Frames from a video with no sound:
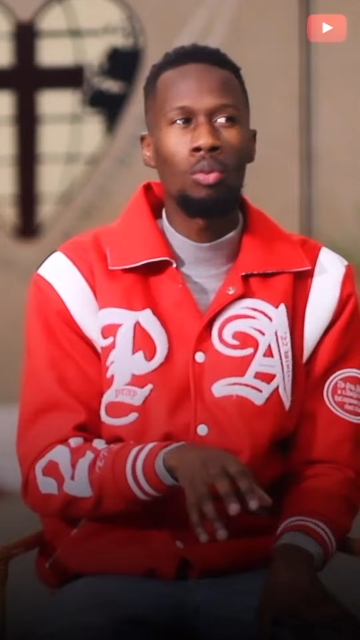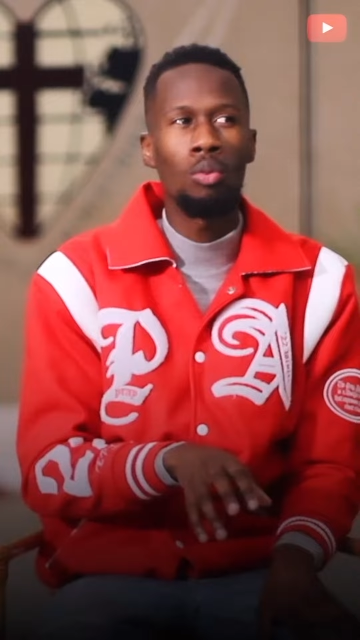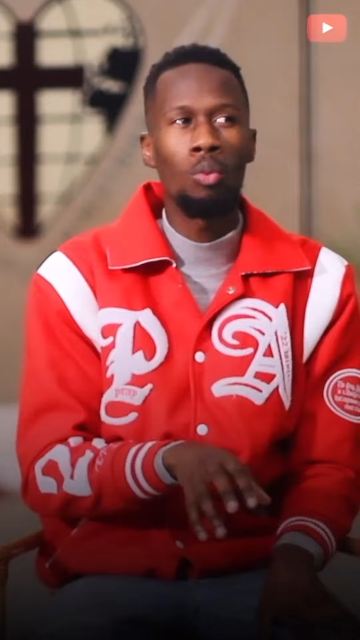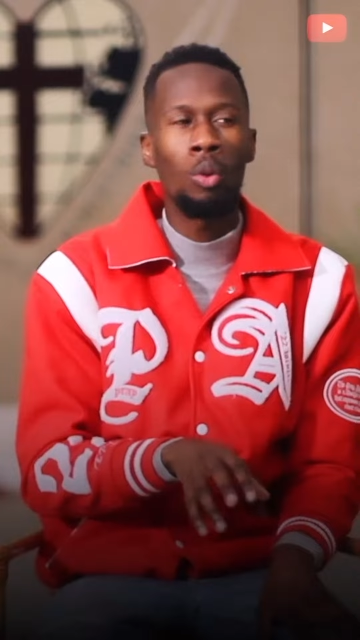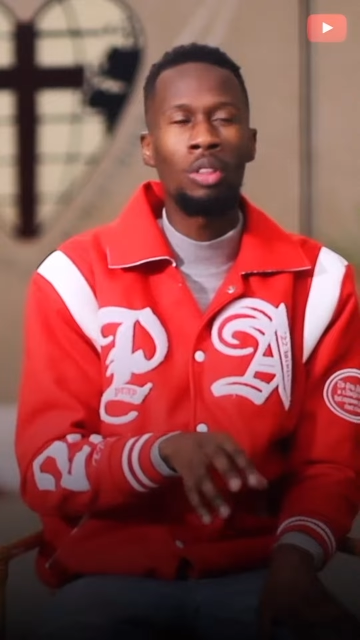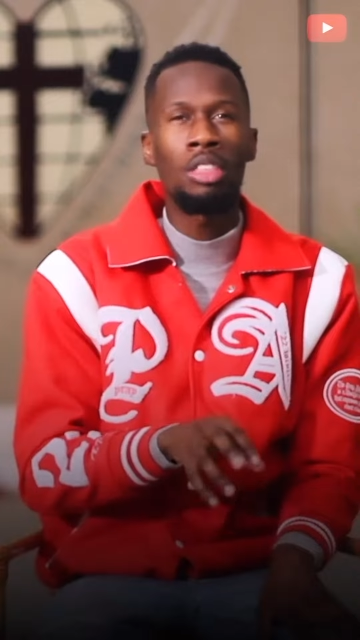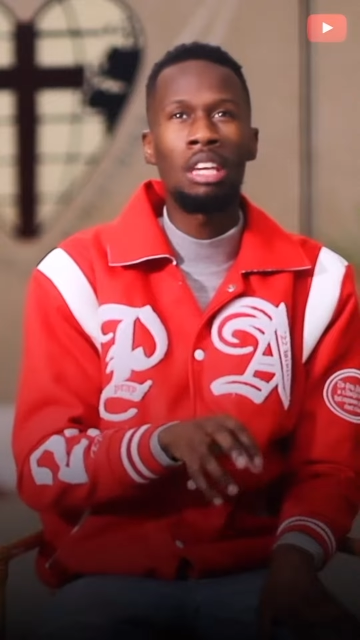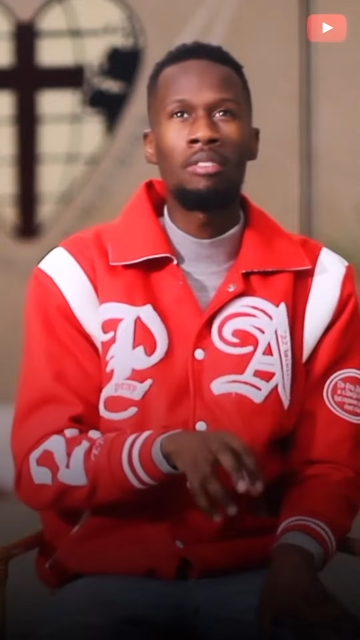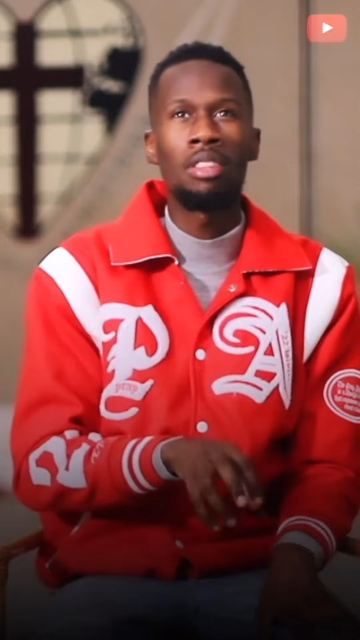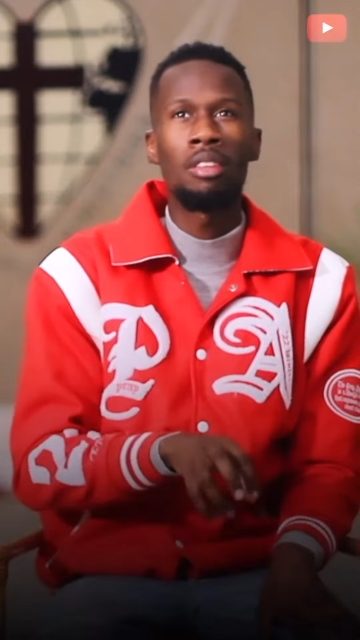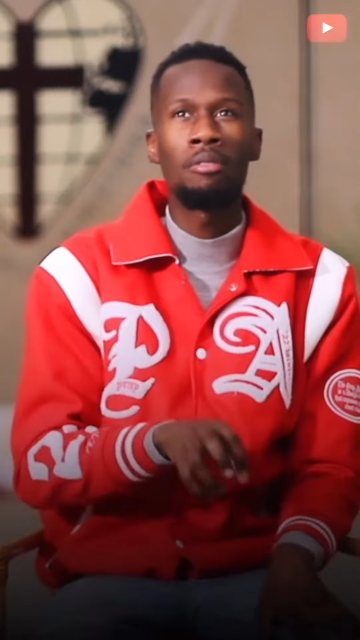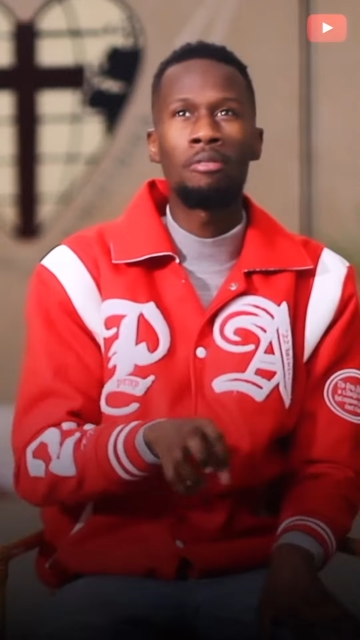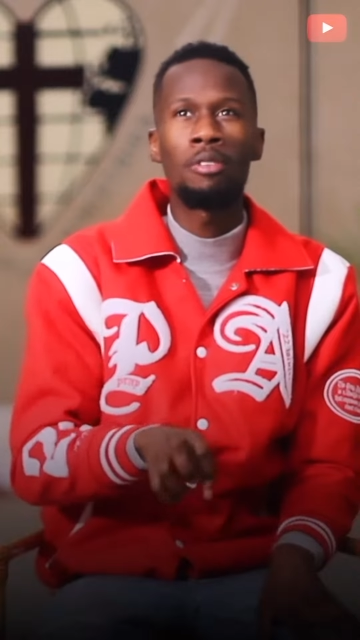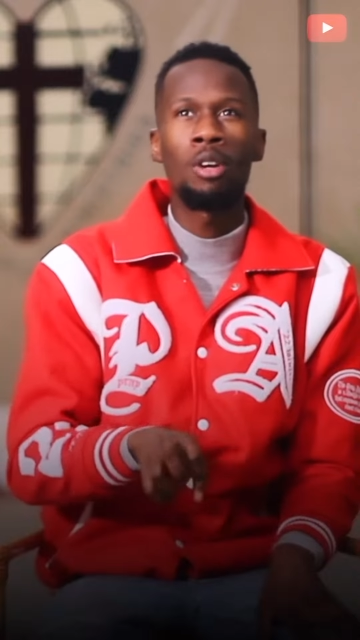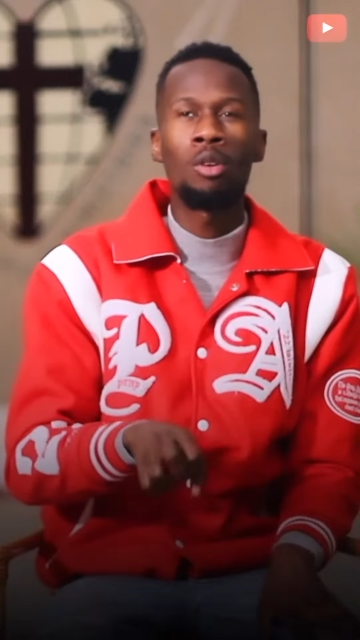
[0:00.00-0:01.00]
with even the
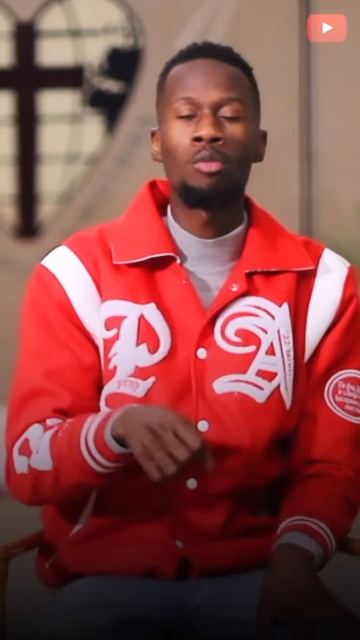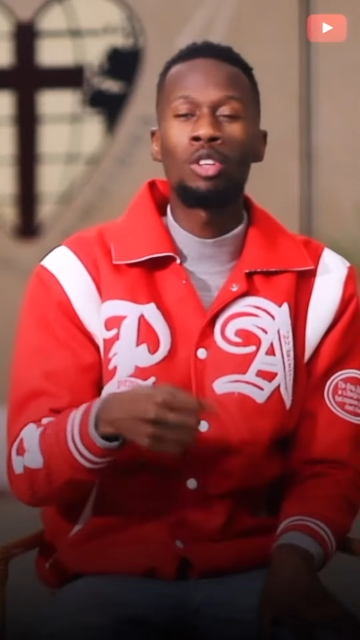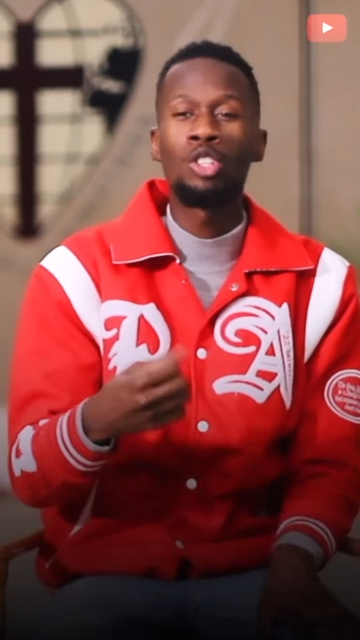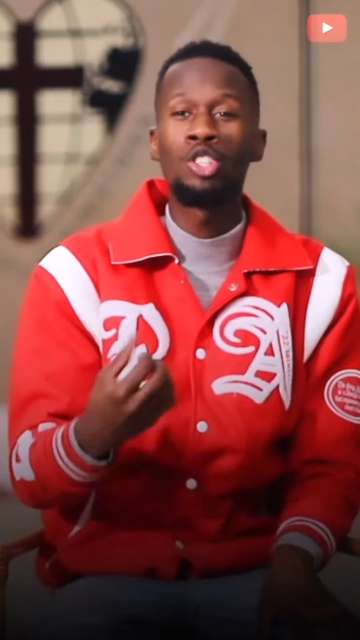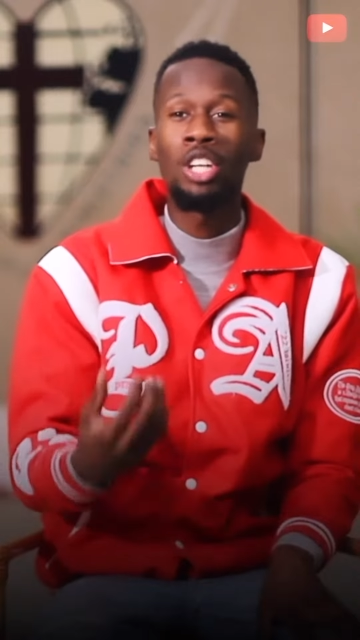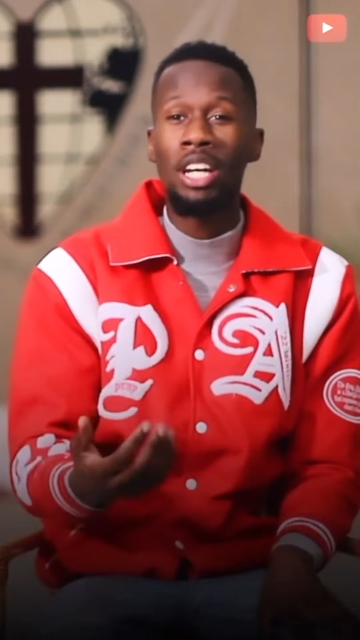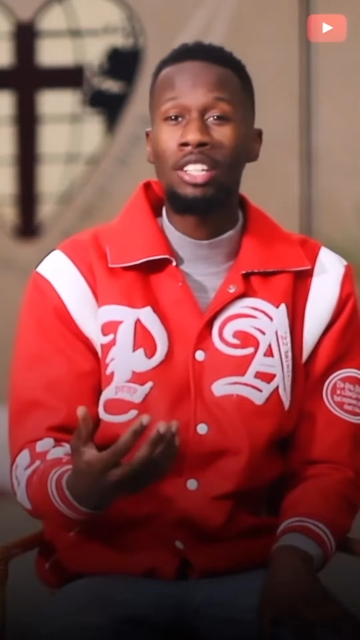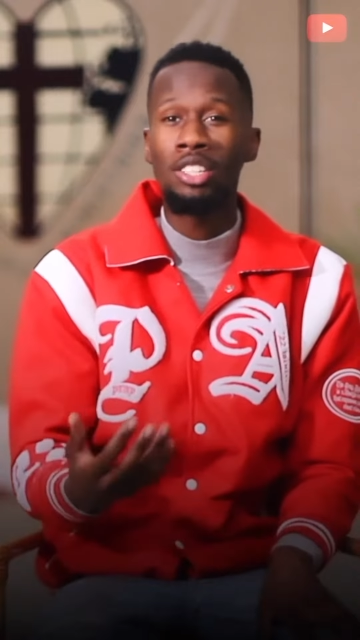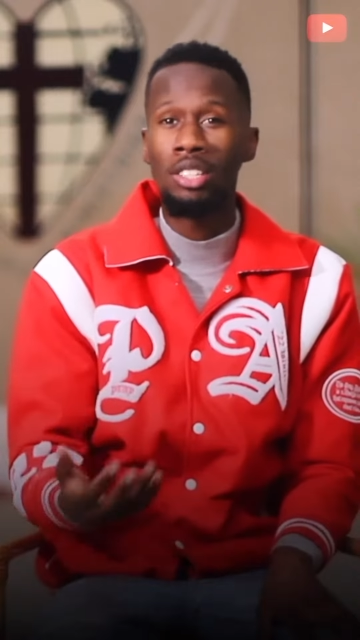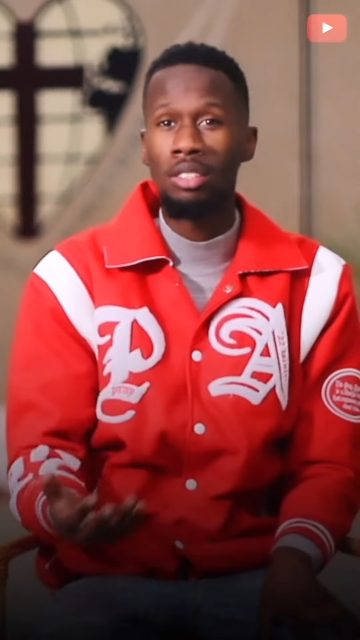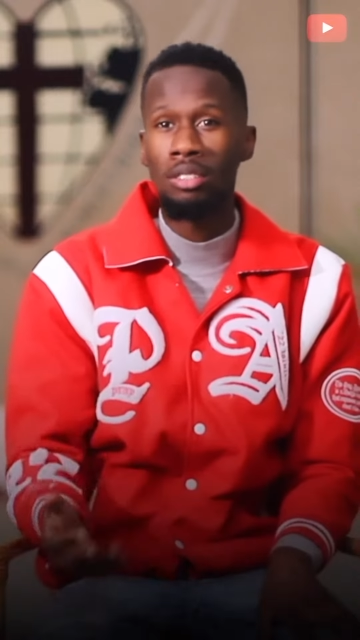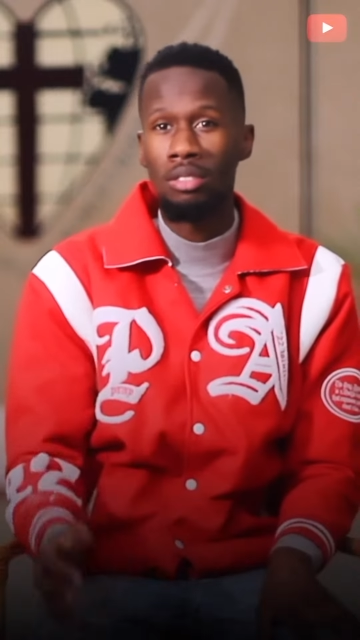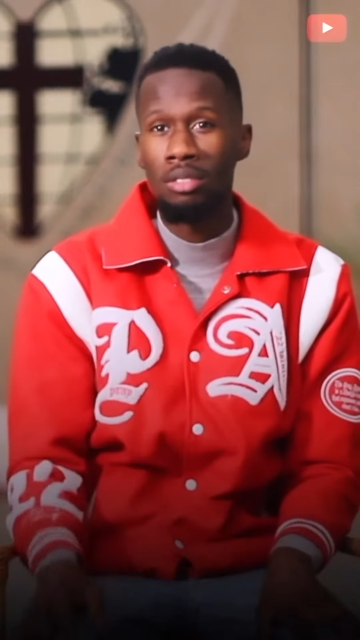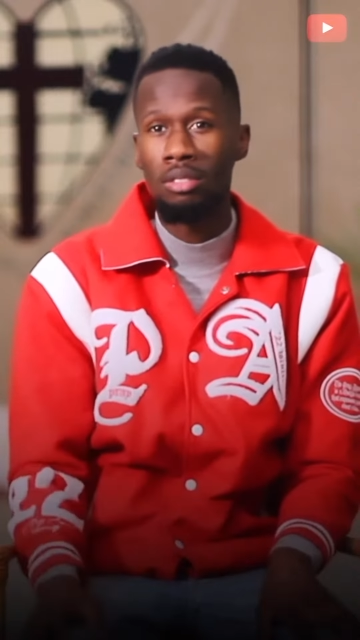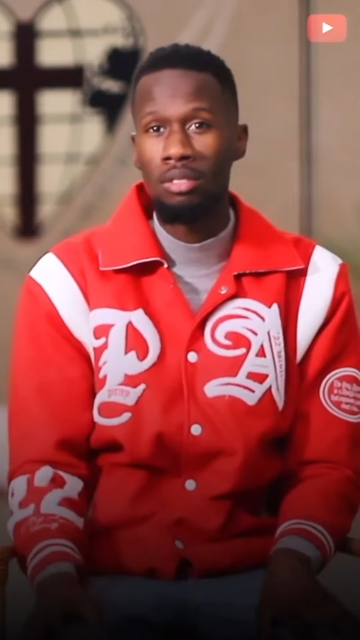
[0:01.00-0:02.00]
fear of
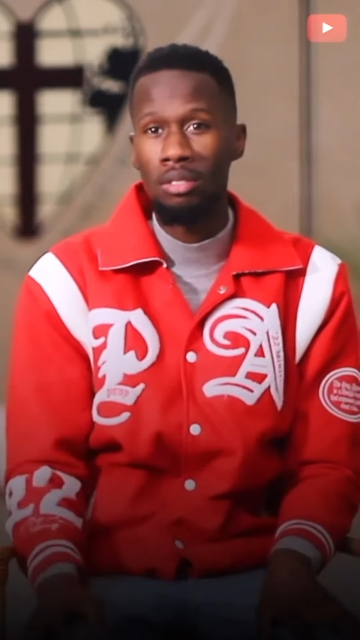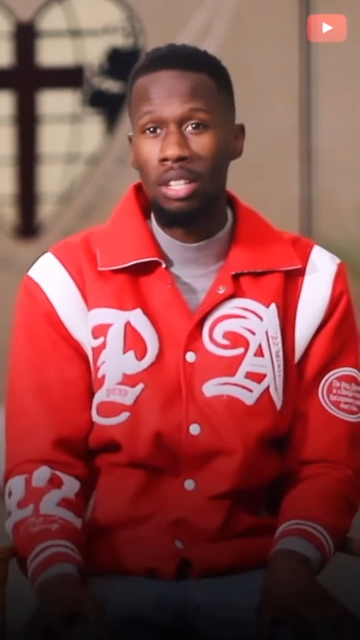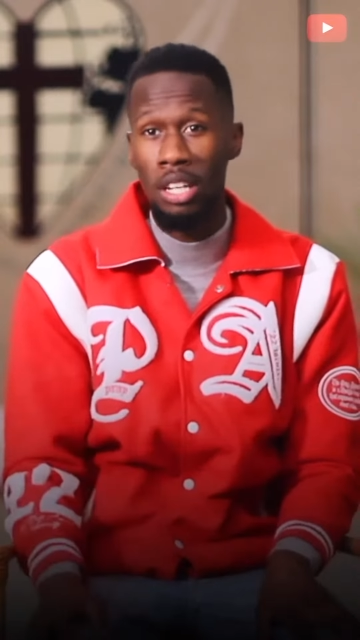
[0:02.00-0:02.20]
rejection